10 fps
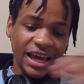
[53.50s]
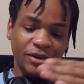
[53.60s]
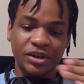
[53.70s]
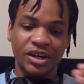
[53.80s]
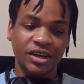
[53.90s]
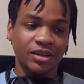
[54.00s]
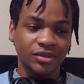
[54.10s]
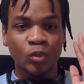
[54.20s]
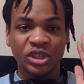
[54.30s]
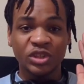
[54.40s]
area
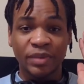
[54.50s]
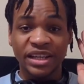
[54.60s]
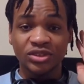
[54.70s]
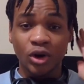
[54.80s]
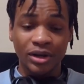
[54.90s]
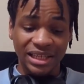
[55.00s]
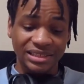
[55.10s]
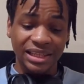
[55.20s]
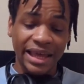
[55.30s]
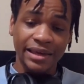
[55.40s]
which is based on
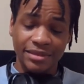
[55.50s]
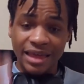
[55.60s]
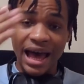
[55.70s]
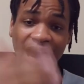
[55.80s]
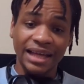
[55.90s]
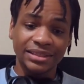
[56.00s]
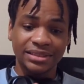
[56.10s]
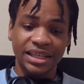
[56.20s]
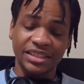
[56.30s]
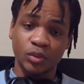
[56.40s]
its length and
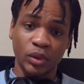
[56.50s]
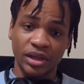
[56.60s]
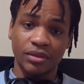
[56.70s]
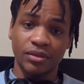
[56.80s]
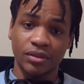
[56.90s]
its width.